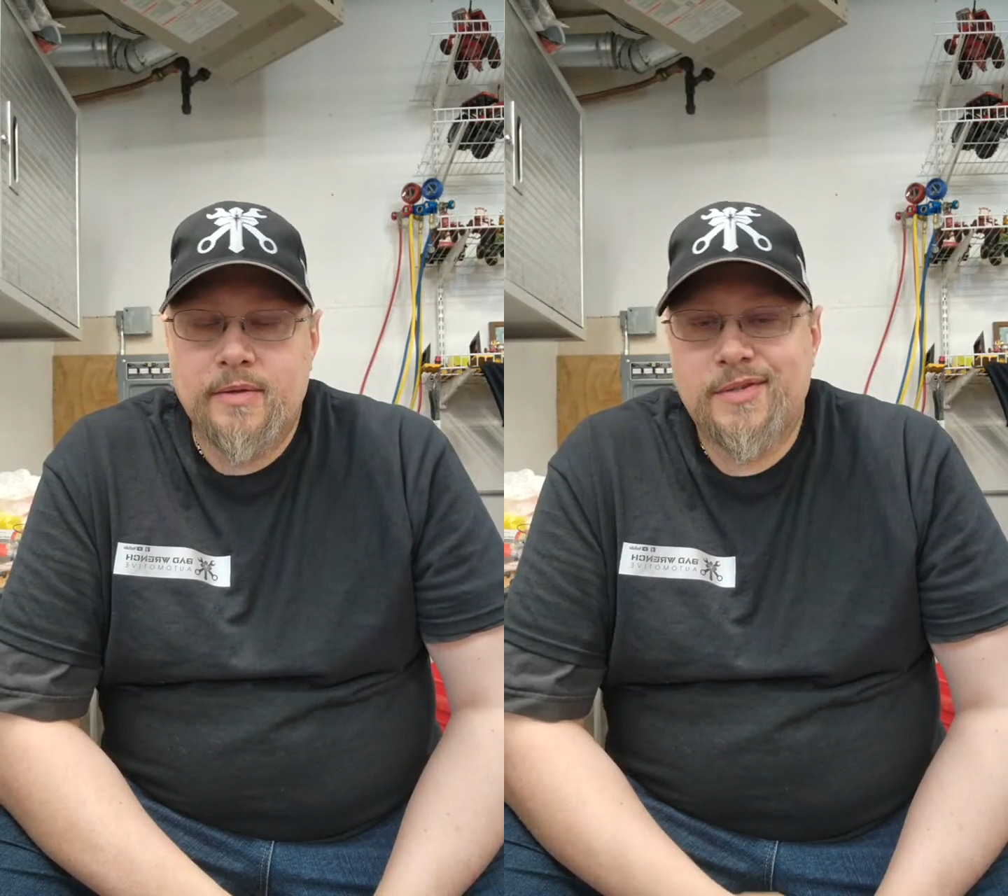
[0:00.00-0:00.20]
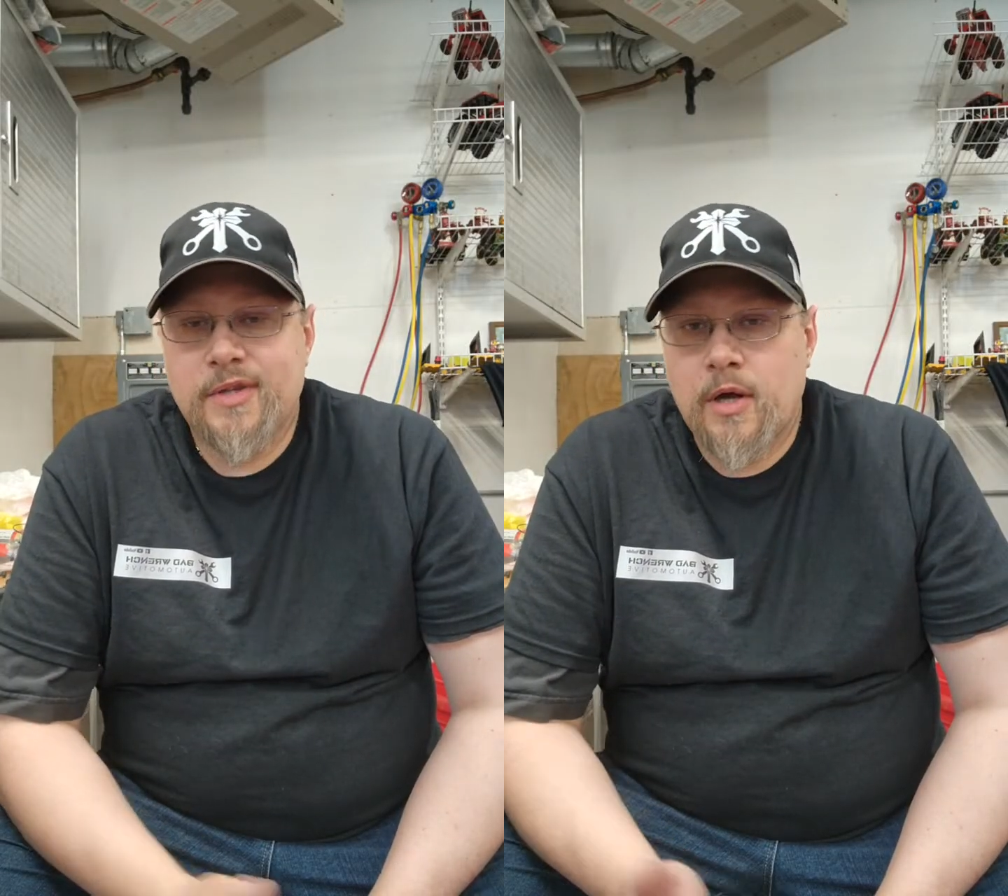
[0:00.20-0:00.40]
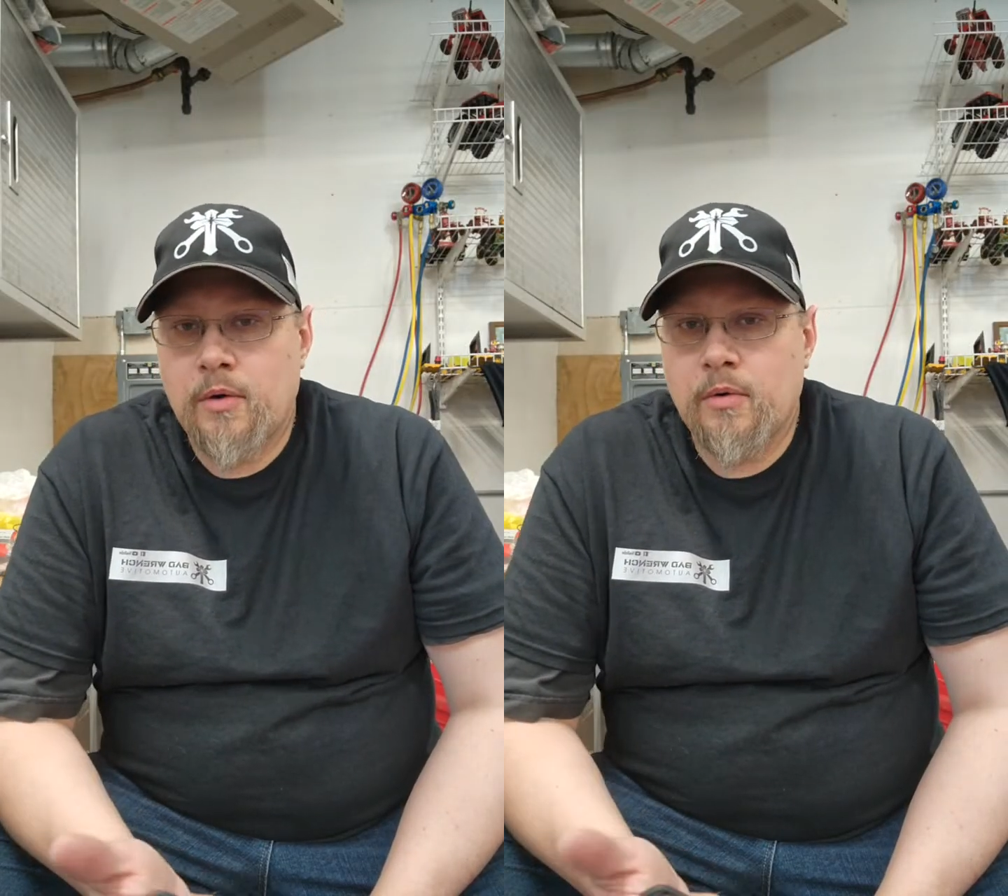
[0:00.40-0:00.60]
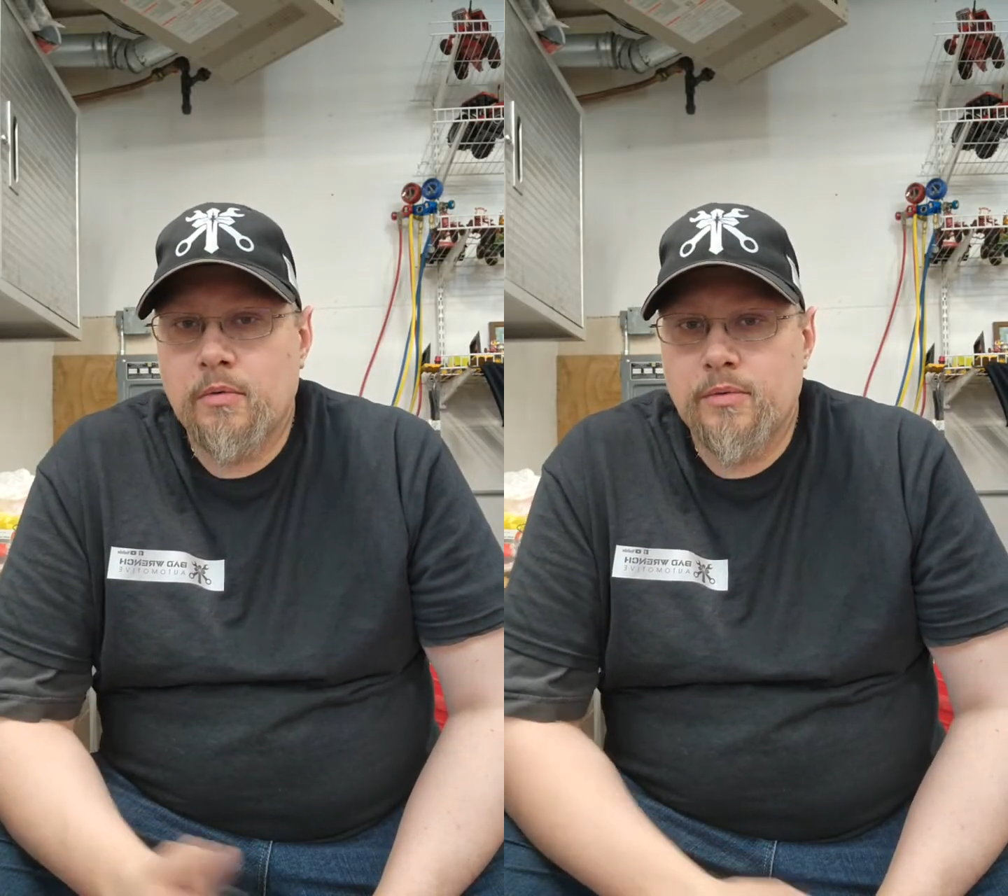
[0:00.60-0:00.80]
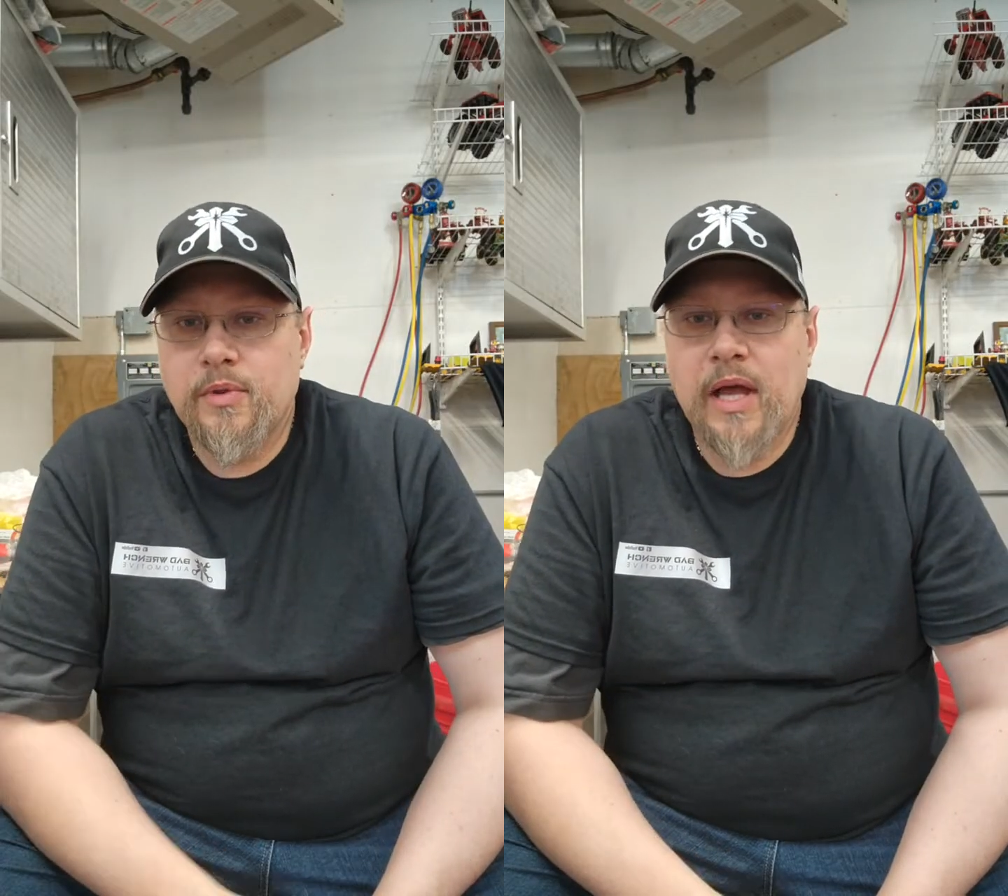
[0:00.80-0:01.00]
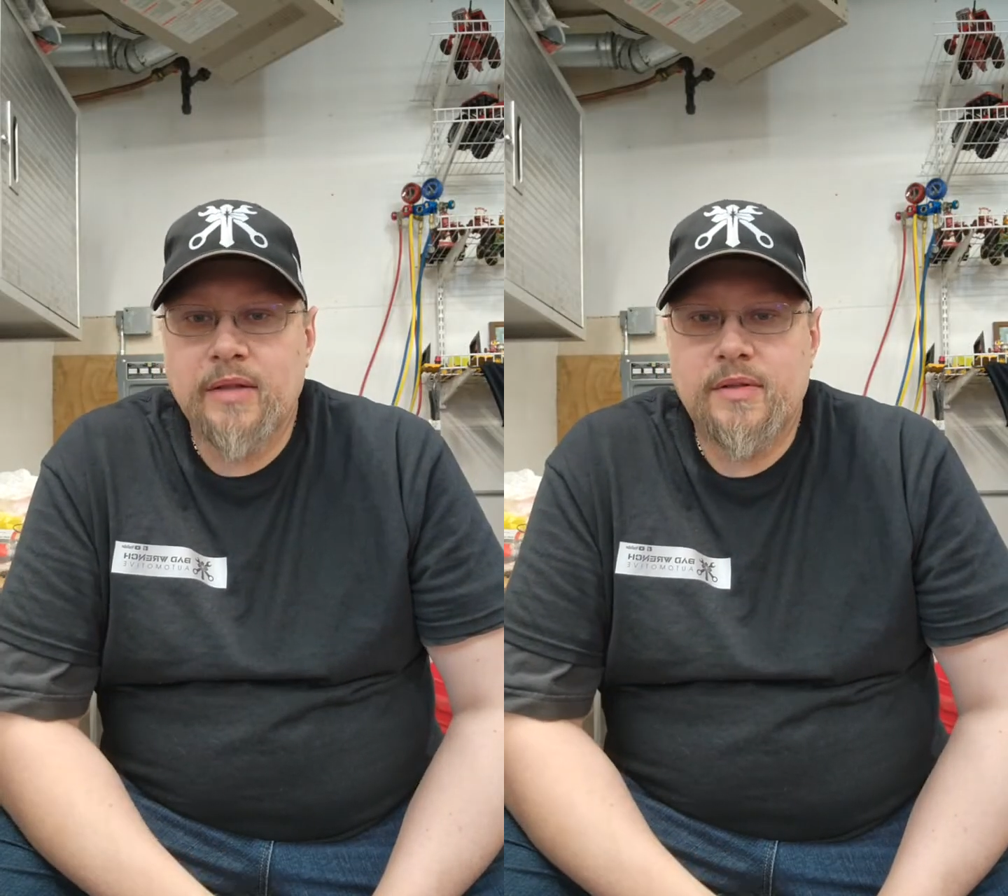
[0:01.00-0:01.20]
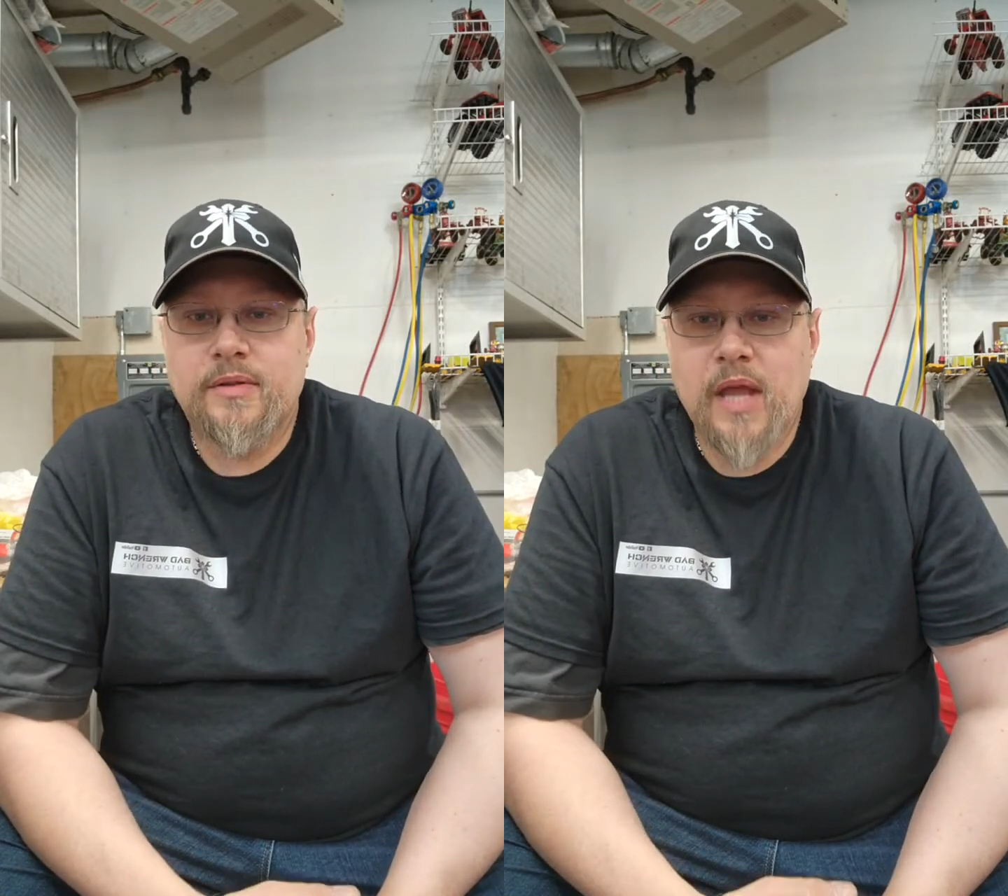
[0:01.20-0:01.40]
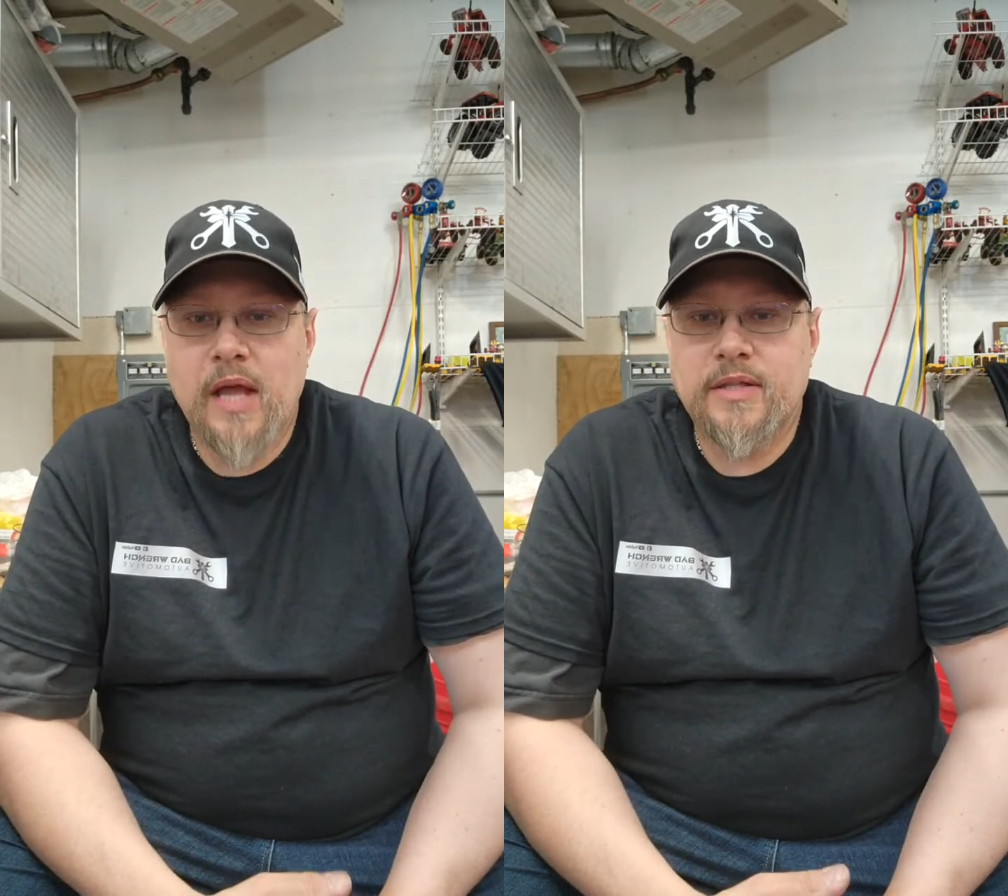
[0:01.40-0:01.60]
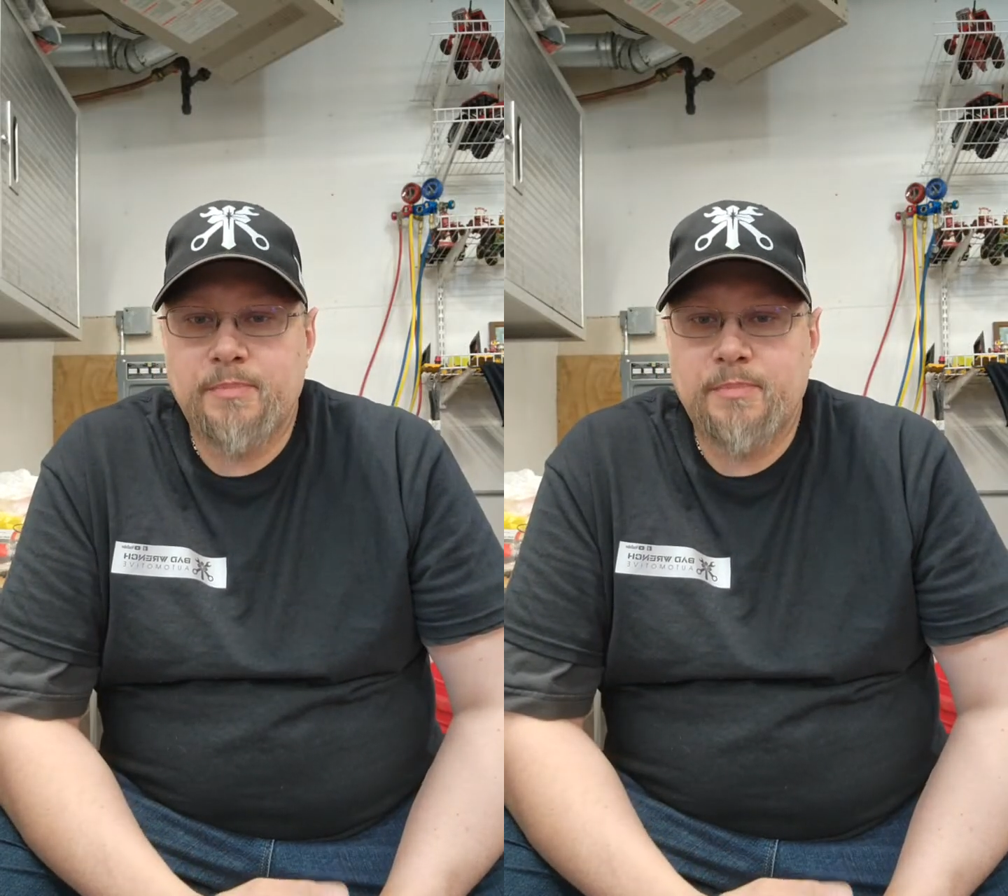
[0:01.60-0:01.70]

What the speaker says: So that's